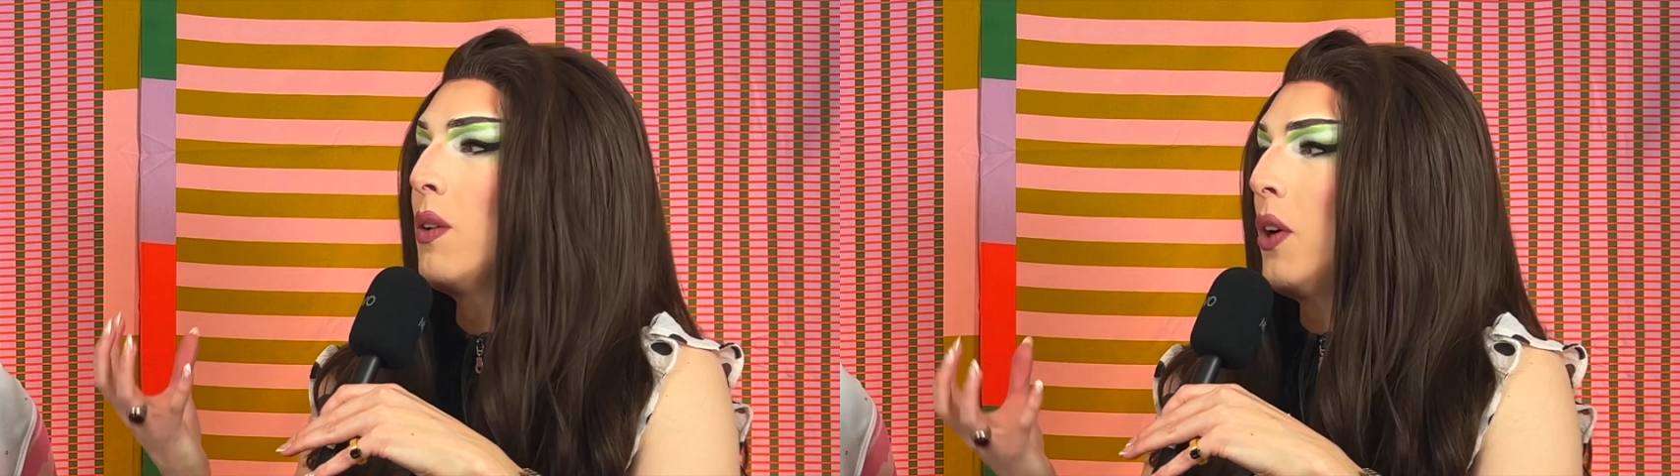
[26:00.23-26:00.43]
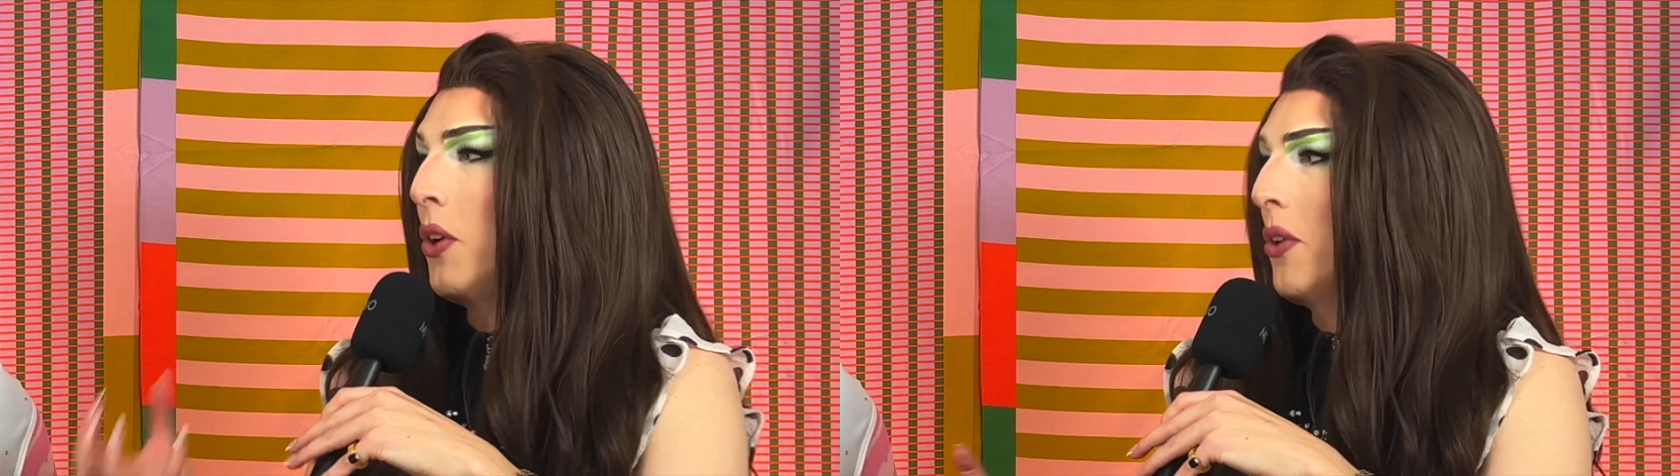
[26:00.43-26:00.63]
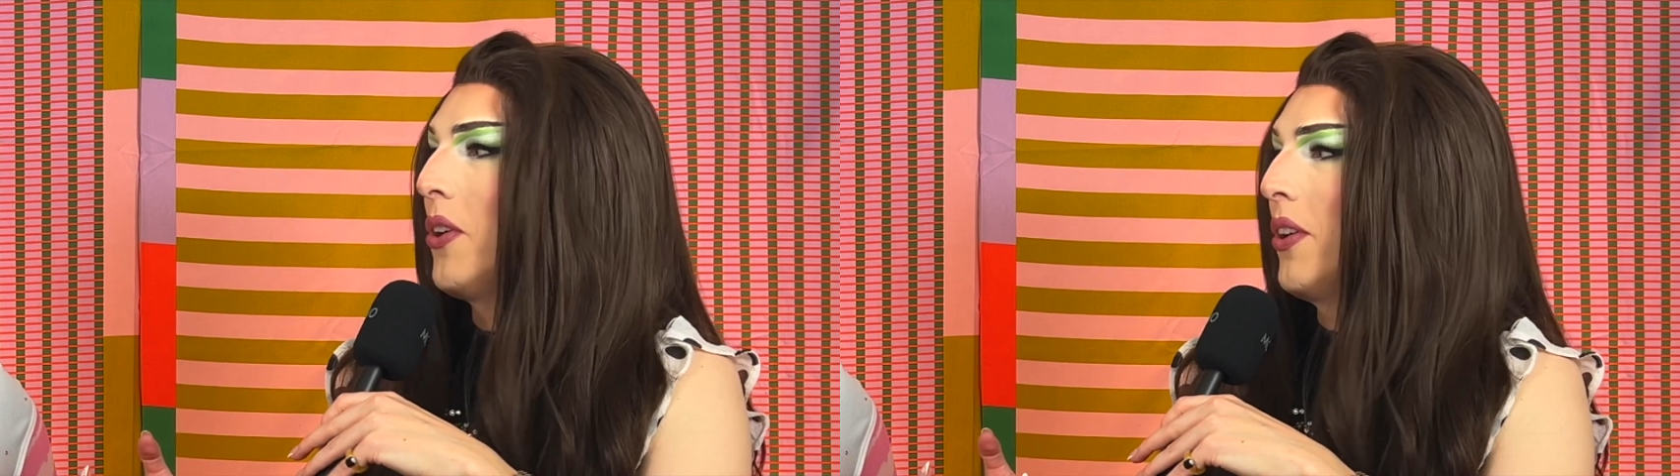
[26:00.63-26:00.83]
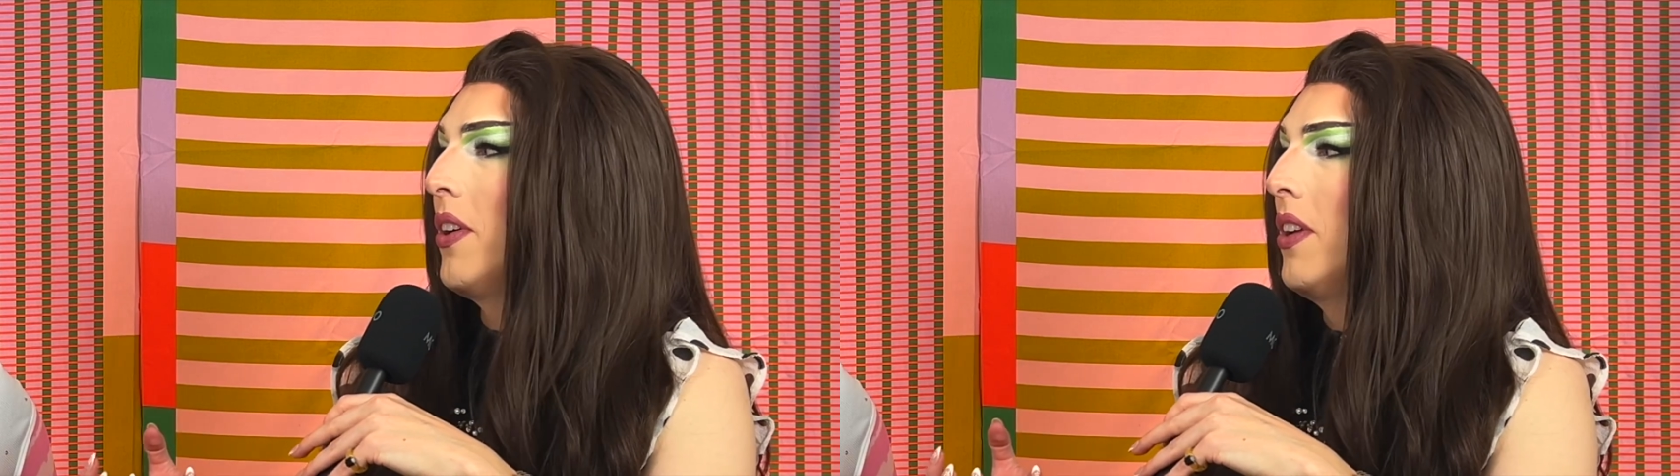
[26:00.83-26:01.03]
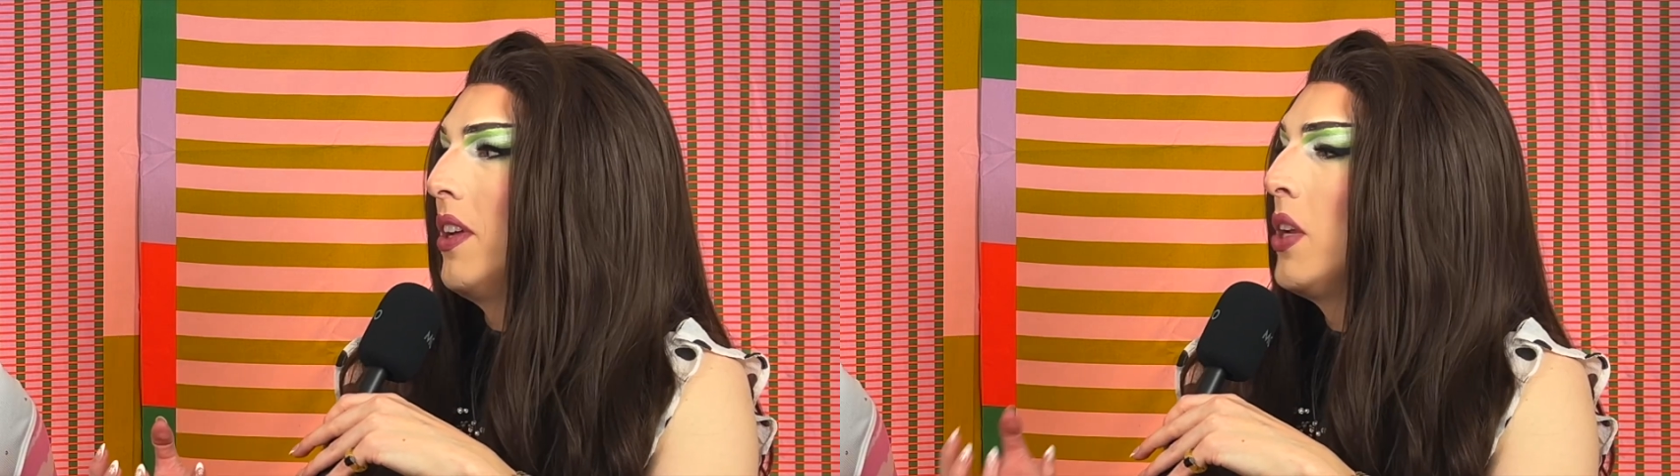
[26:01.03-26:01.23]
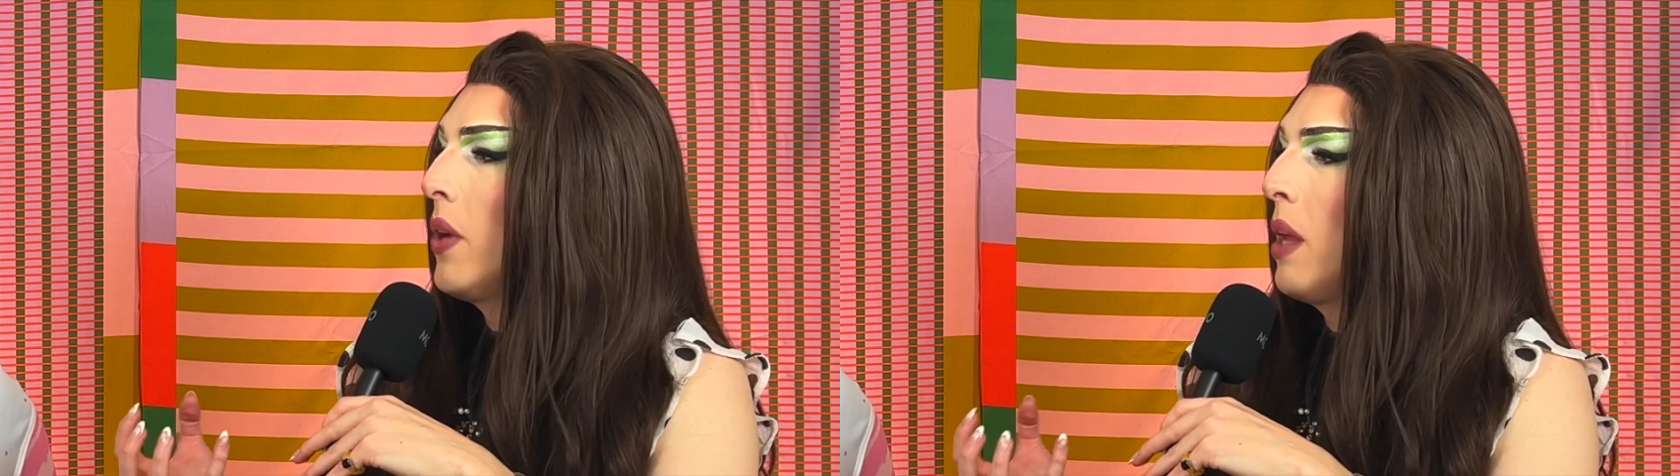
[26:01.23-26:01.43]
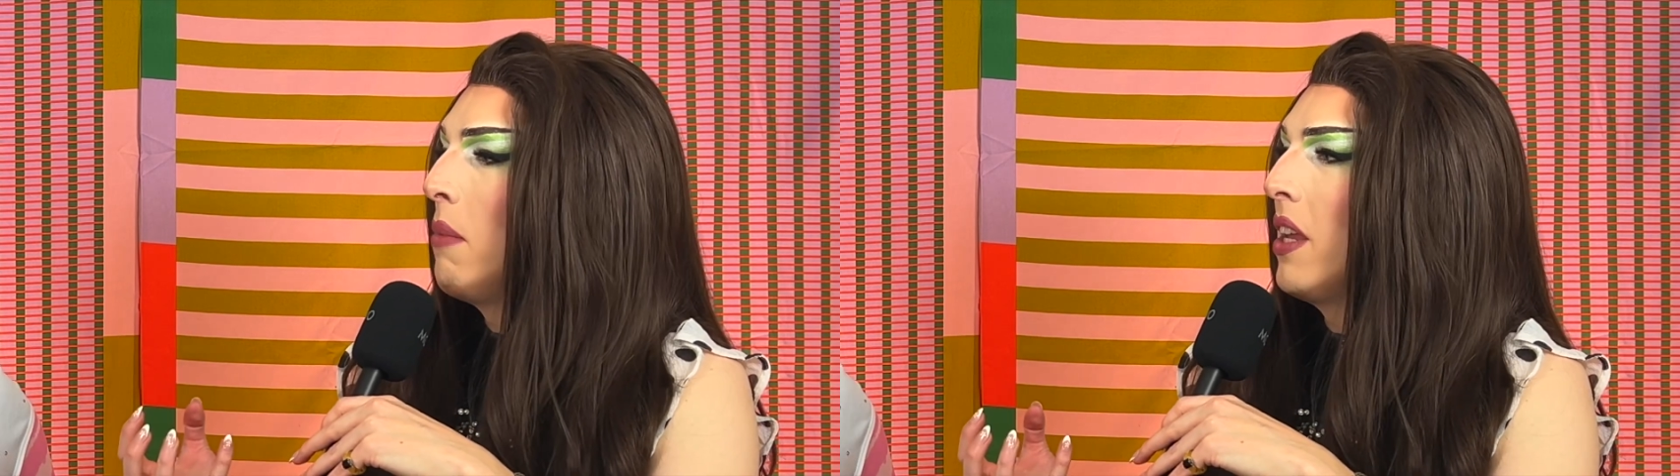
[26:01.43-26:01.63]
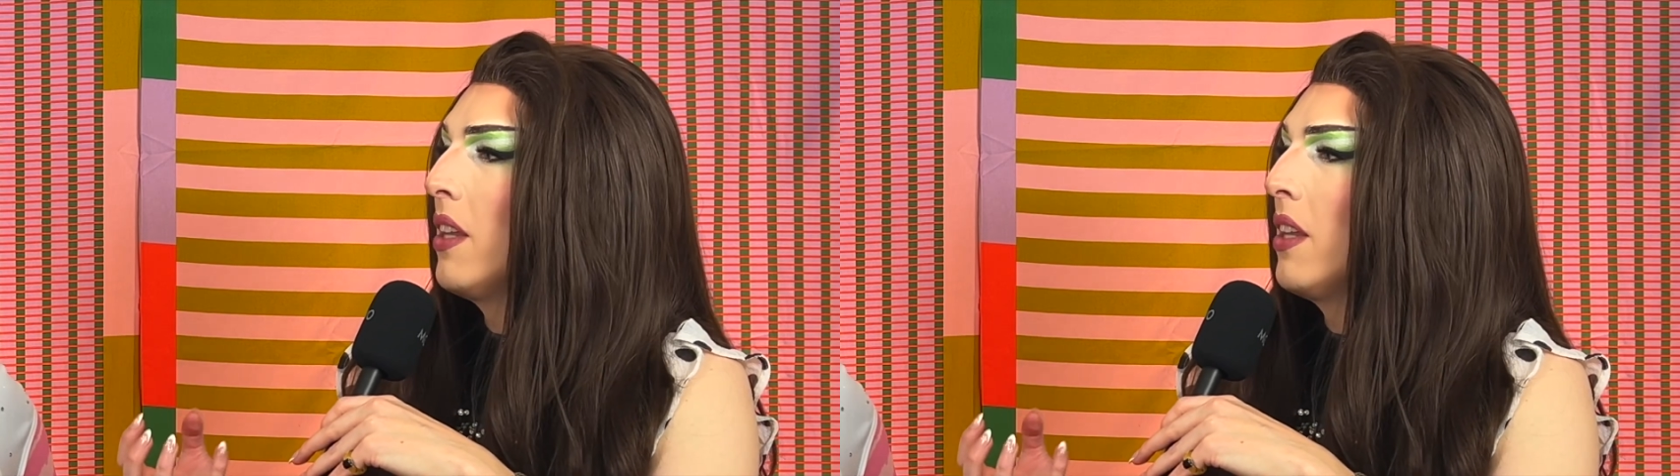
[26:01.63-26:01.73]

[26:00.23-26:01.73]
earner. You know what I mean?